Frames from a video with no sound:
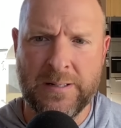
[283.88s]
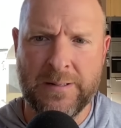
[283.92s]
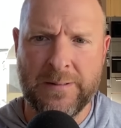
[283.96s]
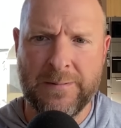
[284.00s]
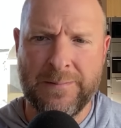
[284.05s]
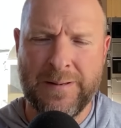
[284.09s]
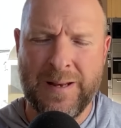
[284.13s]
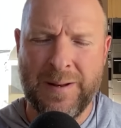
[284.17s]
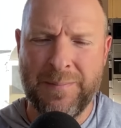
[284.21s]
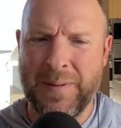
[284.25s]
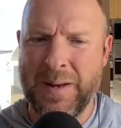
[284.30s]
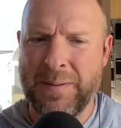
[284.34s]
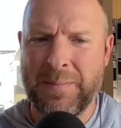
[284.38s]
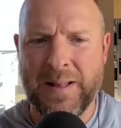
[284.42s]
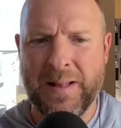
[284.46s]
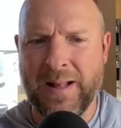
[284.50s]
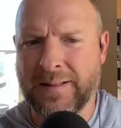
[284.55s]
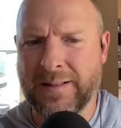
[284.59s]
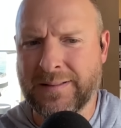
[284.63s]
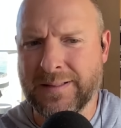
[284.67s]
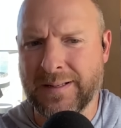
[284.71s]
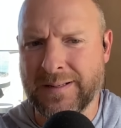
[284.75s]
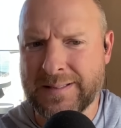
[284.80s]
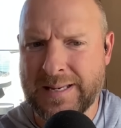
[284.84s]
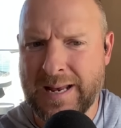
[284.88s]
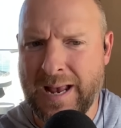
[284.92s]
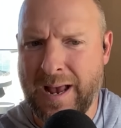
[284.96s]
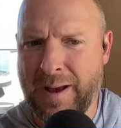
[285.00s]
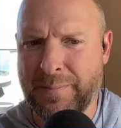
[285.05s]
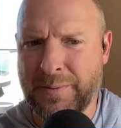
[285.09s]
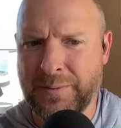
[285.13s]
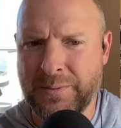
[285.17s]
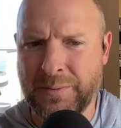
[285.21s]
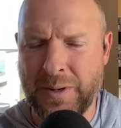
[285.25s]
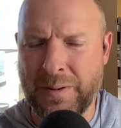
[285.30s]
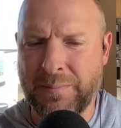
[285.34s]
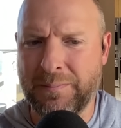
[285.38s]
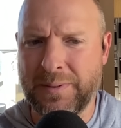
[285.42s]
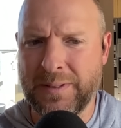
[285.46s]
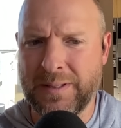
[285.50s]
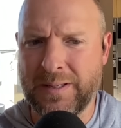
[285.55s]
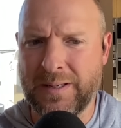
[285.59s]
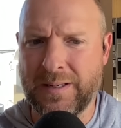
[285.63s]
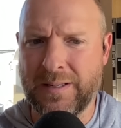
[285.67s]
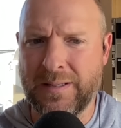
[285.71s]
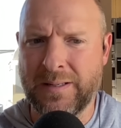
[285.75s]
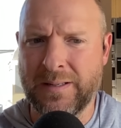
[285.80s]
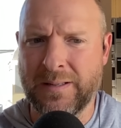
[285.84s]
And maybe that does happen to
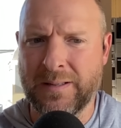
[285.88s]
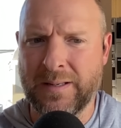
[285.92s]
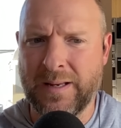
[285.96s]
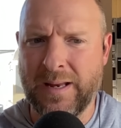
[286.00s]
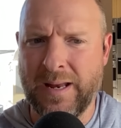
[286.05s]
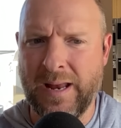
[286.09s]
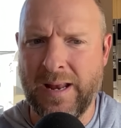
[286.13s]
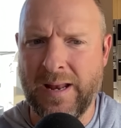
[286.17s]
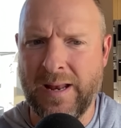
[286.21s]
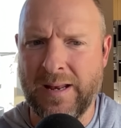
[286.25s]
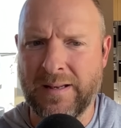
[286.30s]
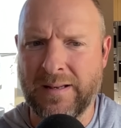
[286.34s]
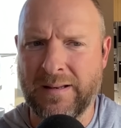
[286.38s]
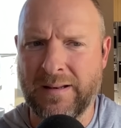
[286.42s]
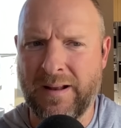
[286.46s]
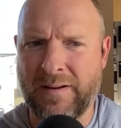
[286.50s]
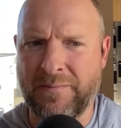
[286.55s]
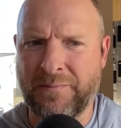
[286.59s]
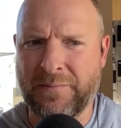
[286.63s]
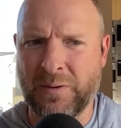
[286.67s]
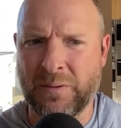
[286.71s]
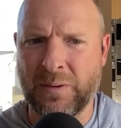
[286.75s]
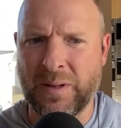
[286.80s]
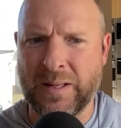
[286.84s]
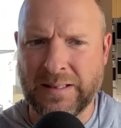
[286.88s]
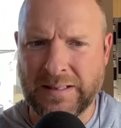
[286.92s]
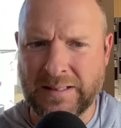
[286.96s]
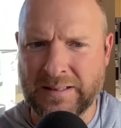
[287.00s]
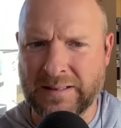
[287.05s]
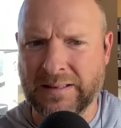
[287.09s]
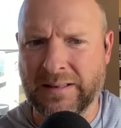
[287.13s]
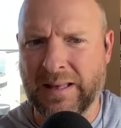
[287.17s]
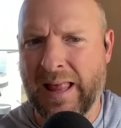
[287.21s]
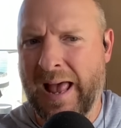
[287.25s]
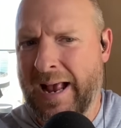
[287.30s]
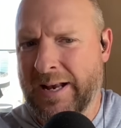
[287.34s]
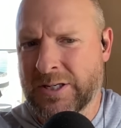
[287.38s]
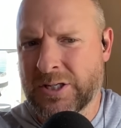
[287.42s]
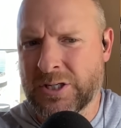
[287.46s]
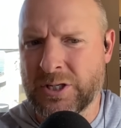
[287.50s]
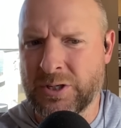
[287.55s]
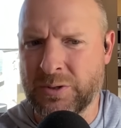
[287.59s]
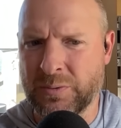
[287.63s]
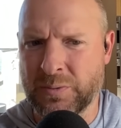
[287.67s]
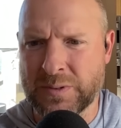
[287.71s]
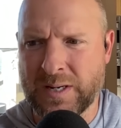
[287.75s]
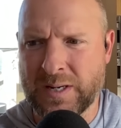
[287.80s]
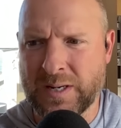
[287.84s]
Embiid. And I felt like last
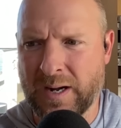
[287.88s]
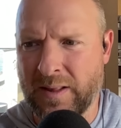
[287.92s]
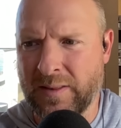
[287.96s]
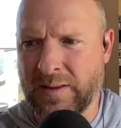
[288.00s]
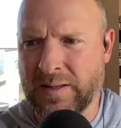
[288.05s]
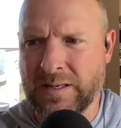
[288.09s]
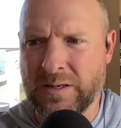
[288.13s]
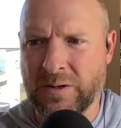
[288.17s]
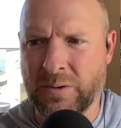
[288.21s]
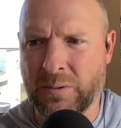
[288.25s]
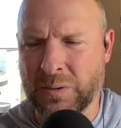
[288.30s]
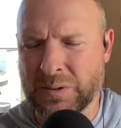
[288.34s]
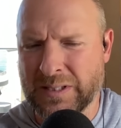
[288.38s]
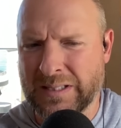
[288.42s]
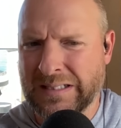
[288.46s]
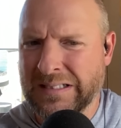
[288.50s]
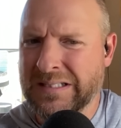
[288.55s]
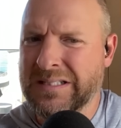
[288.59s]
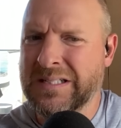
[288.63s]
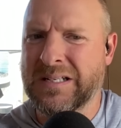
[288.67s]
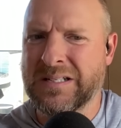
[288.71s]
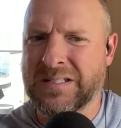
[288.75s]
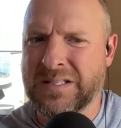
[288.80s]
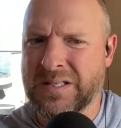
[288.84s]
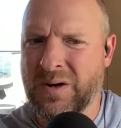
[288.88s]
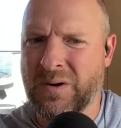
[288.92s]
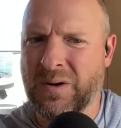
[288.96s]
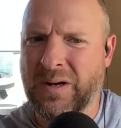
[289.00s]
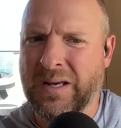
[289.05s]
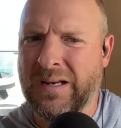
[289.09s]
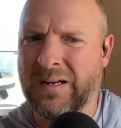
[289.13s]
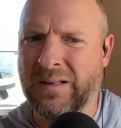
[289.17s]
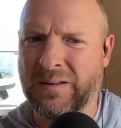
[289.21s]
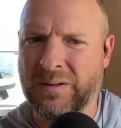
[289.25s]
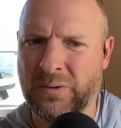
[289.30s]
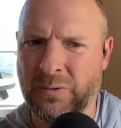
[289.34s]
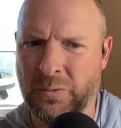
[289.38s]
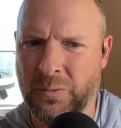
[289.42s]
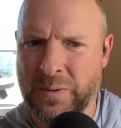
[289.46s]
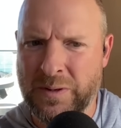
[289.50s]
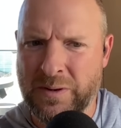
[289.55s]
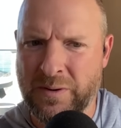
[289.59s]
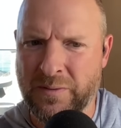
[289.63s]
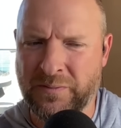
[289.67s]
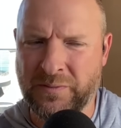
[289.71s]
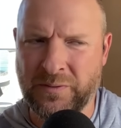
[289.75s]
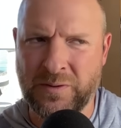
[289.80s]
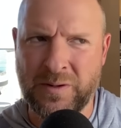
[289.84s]
year was kind of the year where I was like, this could start getting a little
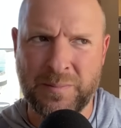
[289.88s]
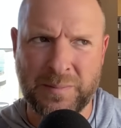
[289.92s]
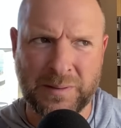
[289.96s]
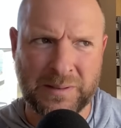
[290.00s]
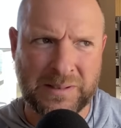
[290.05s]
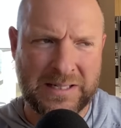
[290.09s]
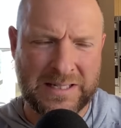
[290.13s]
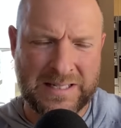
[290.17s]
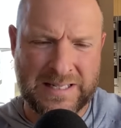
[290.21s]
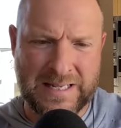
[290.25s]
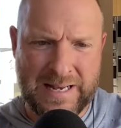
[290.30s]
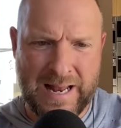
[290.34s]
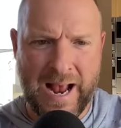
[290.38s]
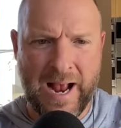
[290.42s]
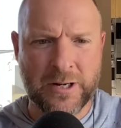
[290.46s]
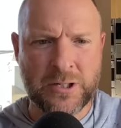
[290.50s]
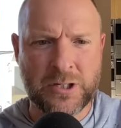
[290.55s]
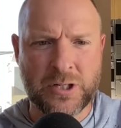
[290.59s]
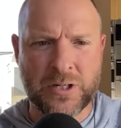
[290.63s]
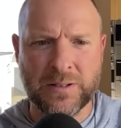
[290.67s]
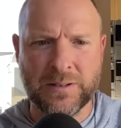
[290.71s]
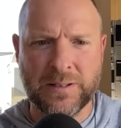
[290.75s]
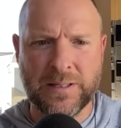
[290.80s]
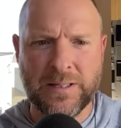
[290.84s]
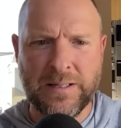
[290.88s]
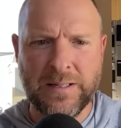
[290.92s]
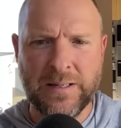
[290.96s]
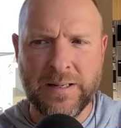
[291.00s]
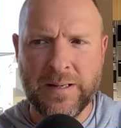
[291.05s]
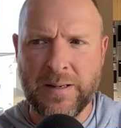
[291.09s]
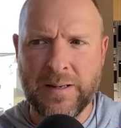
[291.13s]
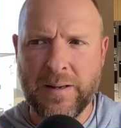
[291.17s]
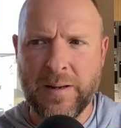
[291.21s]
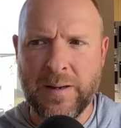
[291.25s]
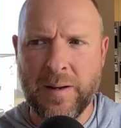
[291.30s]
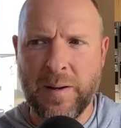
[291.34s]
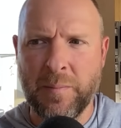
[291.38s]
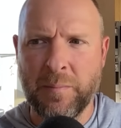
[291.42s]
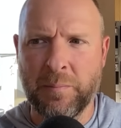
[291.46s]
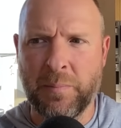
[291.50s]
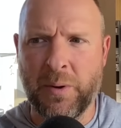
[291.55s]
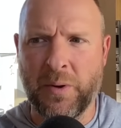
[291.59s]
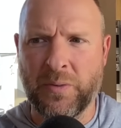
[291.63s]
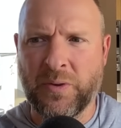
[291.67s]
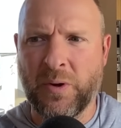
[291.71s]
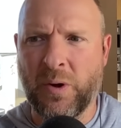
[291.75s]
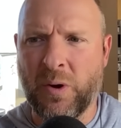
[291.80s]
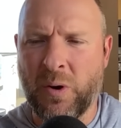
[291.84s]
weird for him, at least nationally.
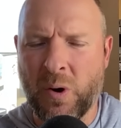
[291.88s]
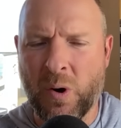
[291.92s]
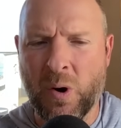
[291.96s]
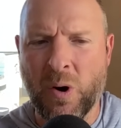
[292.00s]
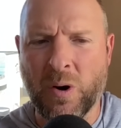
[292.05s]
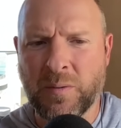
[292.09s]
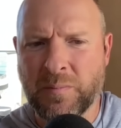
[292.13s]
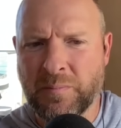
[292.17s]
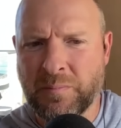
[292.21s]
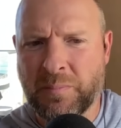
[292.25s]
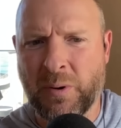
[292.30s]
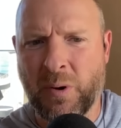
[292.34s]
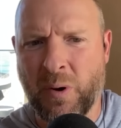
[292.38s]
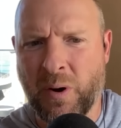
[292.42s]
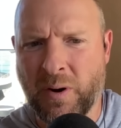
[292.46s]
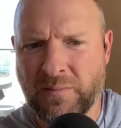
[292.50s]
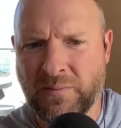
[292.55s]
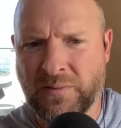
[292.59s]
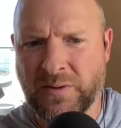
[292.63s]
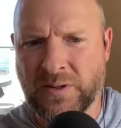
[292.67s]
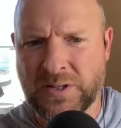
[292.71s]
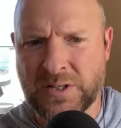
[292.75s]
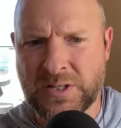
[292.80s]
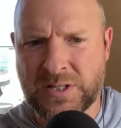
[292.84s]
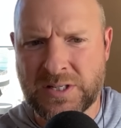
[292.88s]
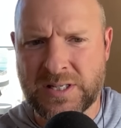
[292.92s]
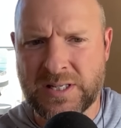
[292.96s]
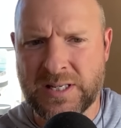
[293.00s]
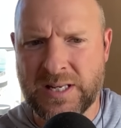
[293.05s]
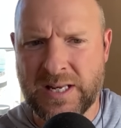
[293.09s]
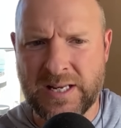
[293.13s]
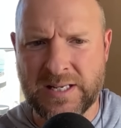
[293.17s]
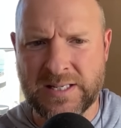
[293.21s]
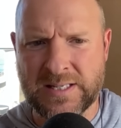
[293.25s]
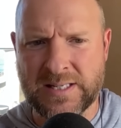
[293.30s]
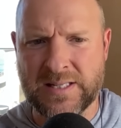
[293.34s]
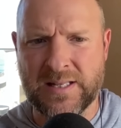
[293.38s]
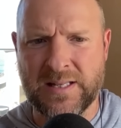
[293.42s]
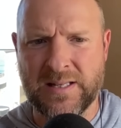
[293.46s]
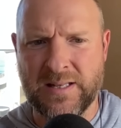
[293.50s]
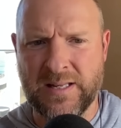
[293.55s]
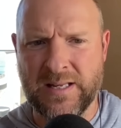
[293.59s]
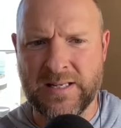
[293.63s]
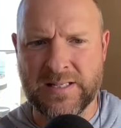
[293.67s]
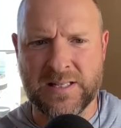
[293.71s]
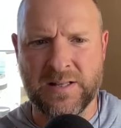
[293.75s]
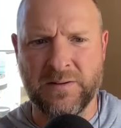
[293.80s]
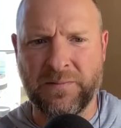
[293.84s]
But the Harden part of it is
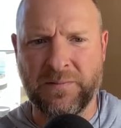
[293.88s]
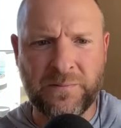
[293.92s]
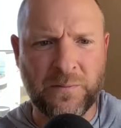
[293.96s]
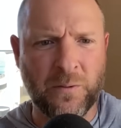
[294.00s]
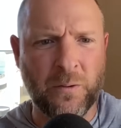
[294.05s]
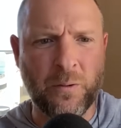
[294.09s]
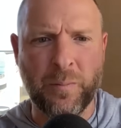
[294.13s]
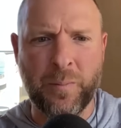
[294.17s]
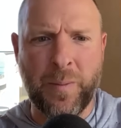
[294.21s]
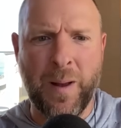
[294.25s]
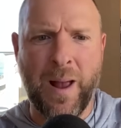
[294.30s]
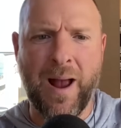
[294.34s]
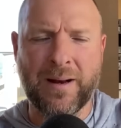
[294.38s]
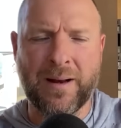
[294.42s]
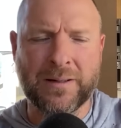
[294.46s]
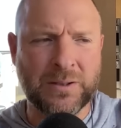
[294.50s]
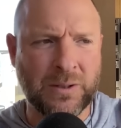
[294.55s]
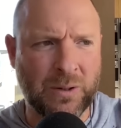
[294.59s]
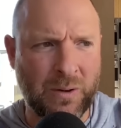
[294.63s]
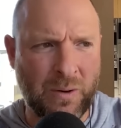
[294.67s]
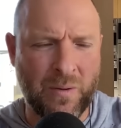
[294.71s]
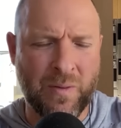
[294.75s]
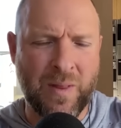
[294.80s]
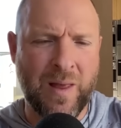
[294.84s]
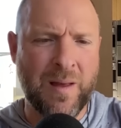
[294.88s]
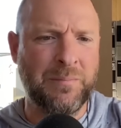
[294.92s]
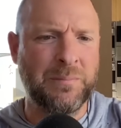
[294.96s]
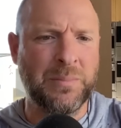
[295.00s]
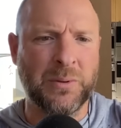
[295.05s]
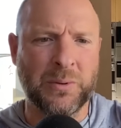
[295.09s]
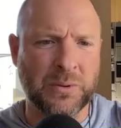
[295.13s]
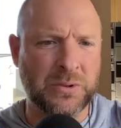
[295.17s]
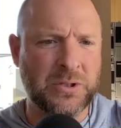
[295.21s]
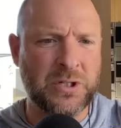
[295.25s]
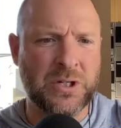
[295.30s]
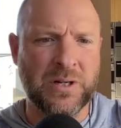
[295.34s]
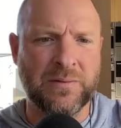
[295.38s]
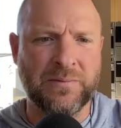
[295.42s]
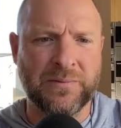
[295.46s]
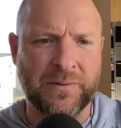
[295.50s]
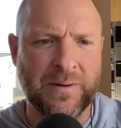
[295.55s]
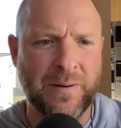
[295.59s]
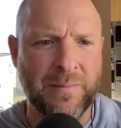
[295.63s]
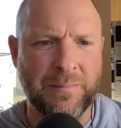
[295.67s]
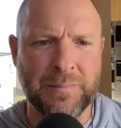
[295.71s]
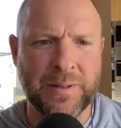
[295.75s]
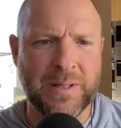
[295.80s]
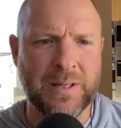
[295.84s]
the fullback to all that bullshit
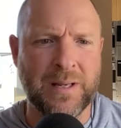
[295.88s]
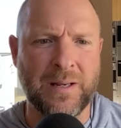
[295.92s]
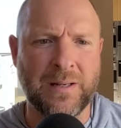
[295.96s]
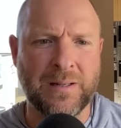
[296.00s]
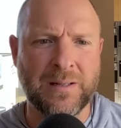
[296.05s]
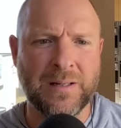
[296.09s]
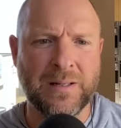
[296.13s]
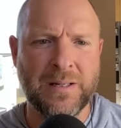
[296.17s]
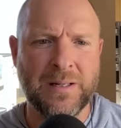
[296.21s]
for Embiid.